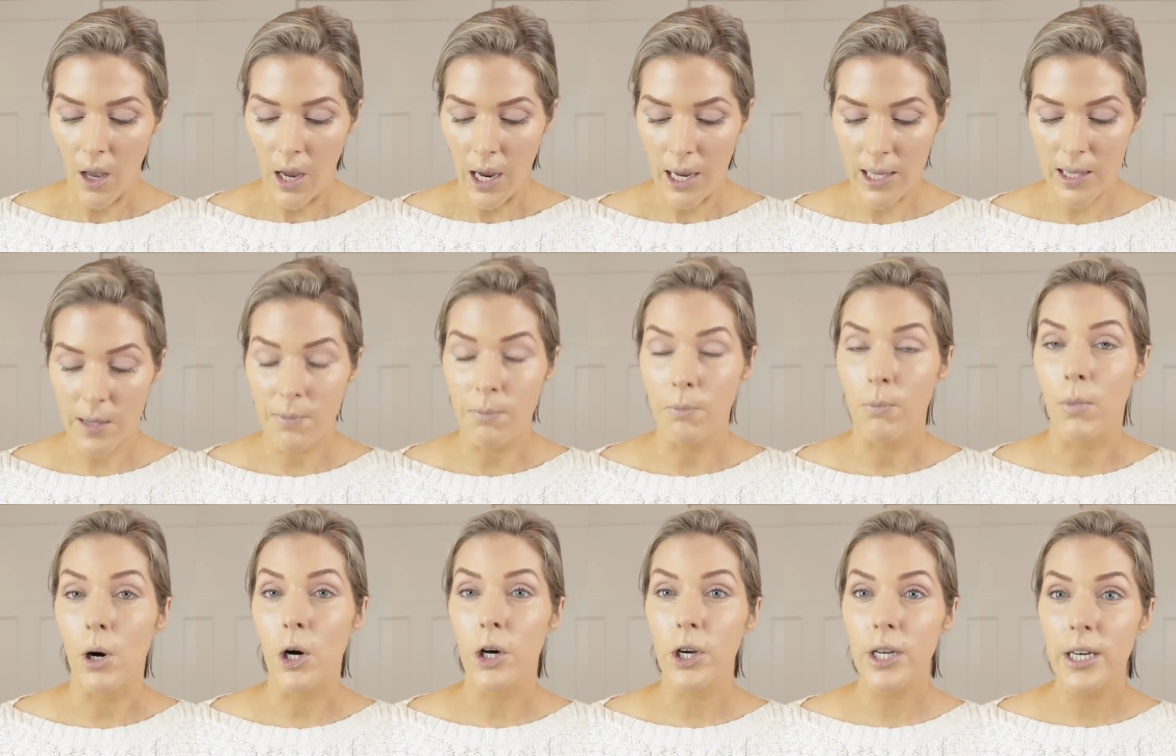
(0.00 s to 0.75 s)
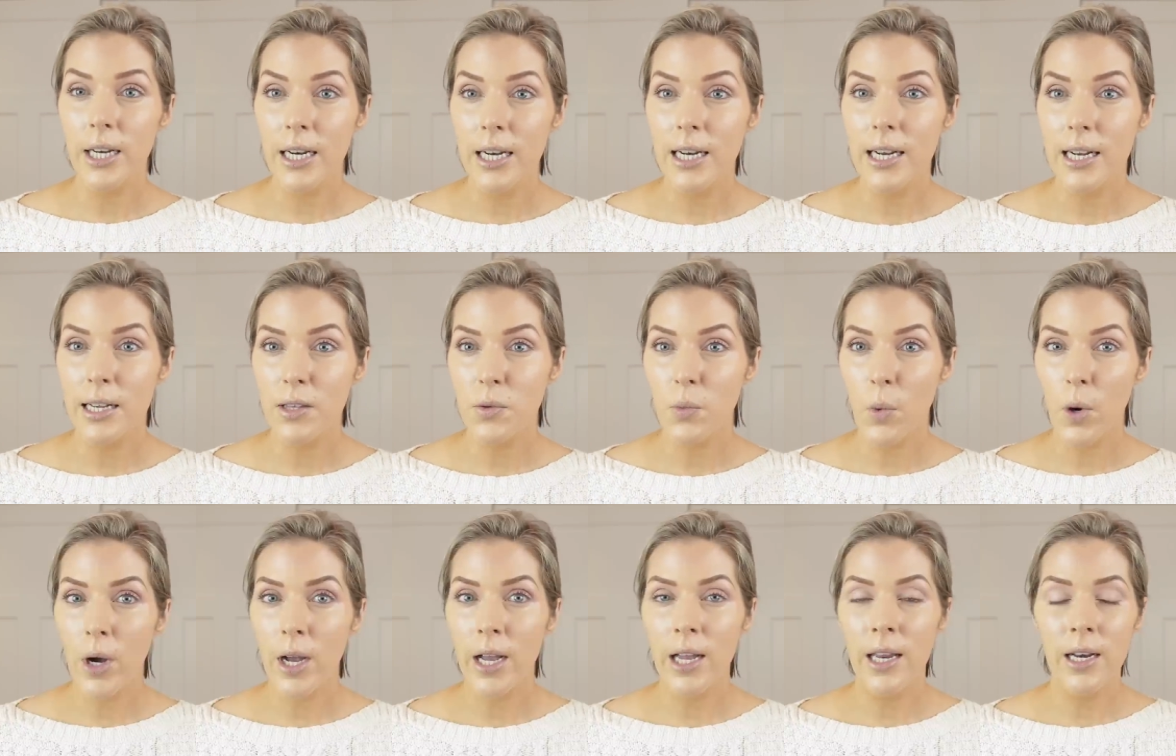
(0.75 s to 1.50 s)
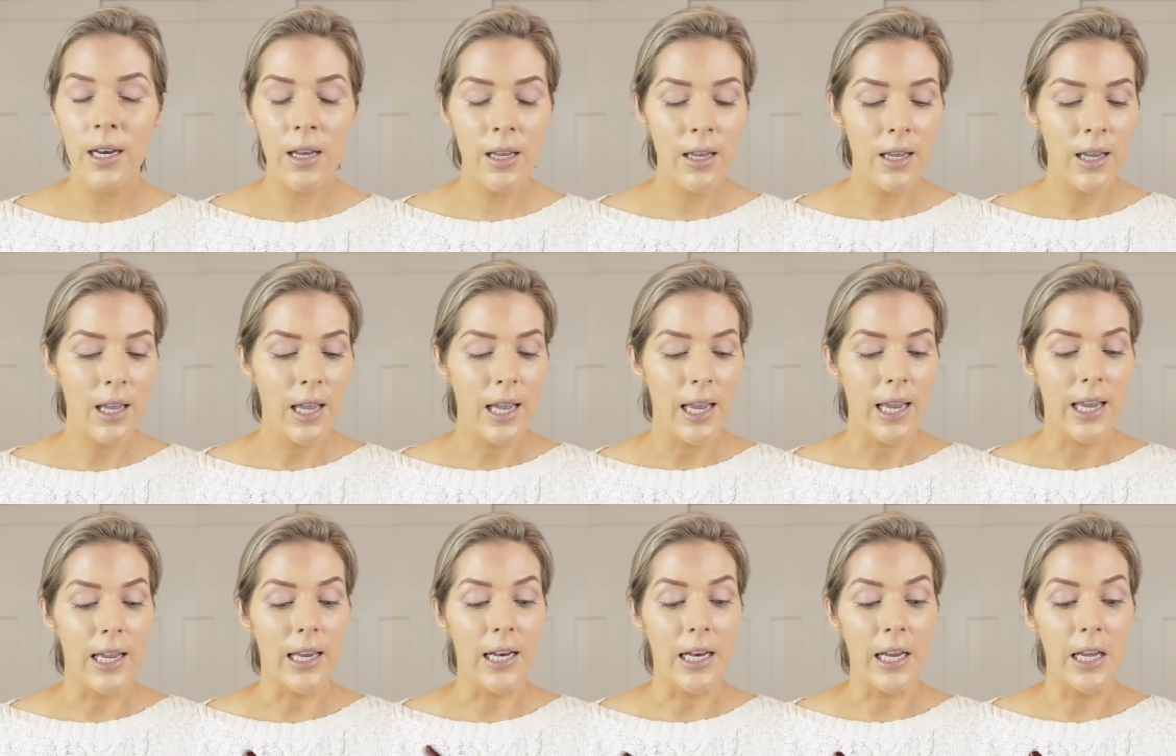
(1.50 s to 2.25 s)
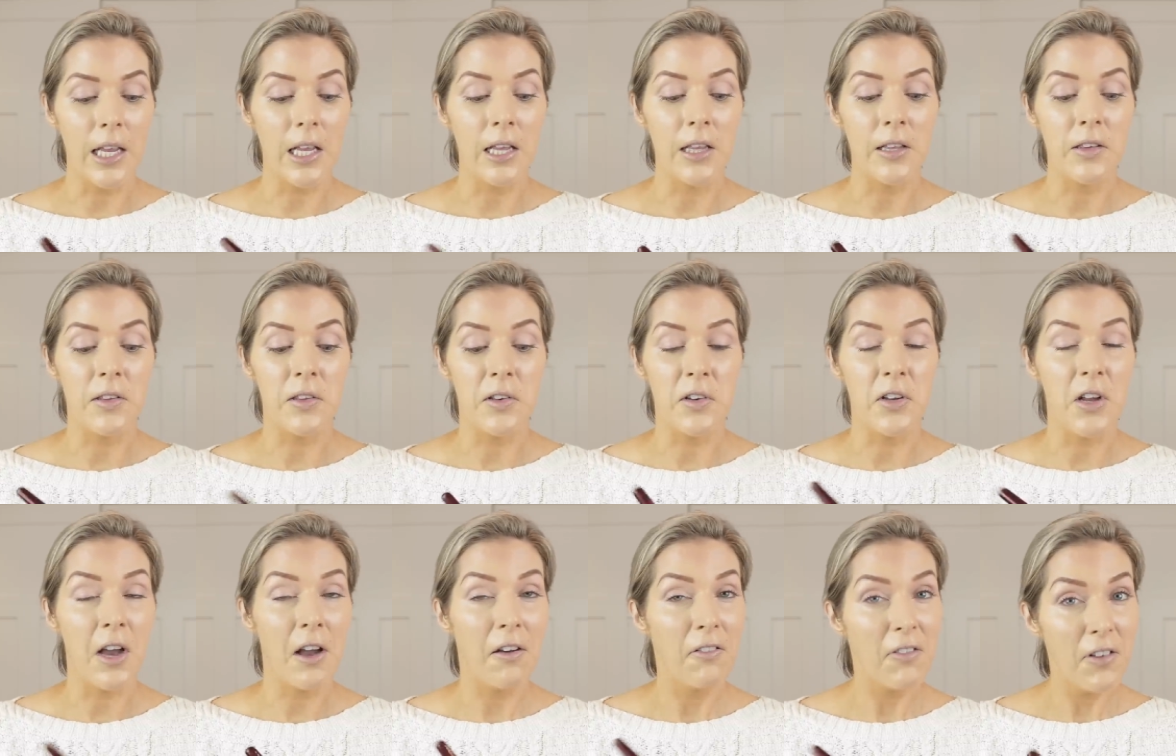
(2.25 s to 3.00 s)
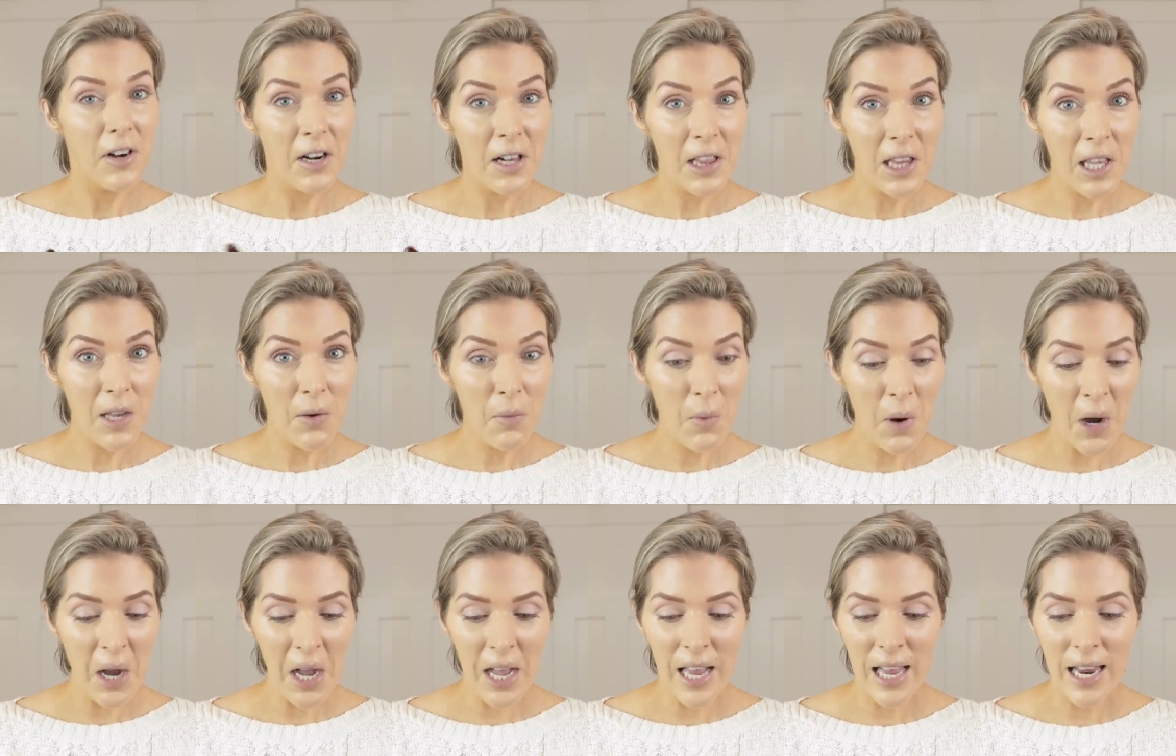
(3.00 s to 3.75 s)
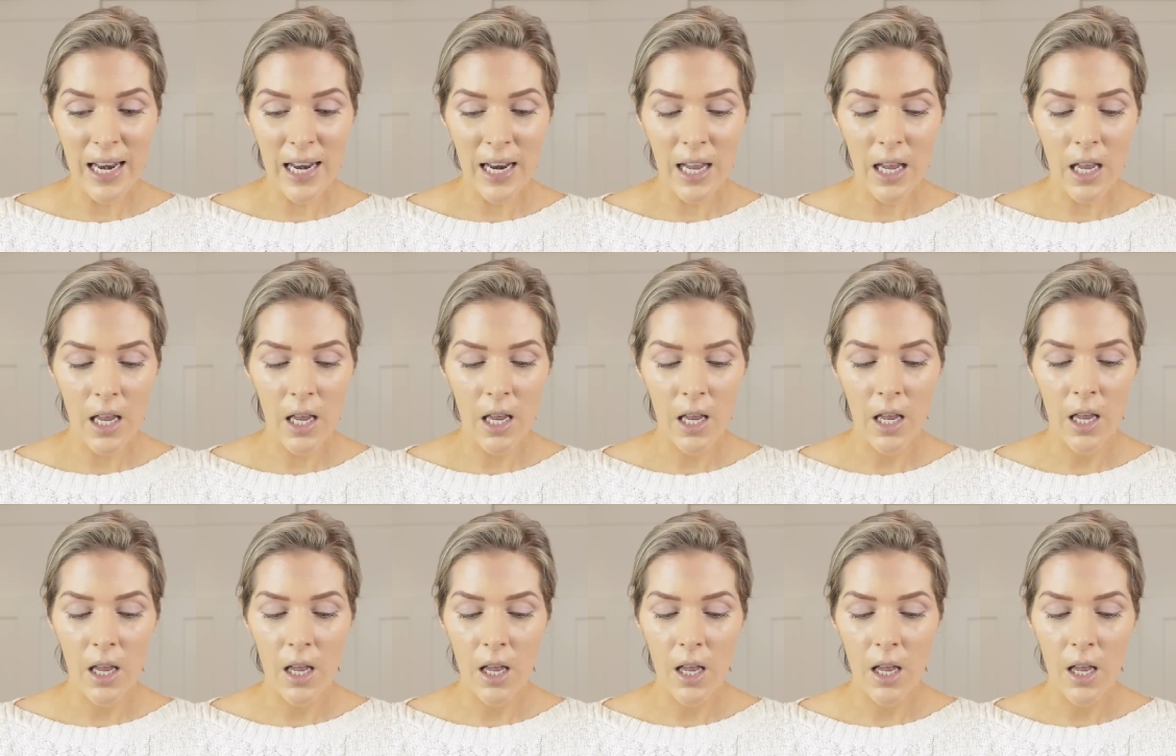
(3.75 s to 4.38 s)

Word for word: It's marketed as one. It is definitely one. I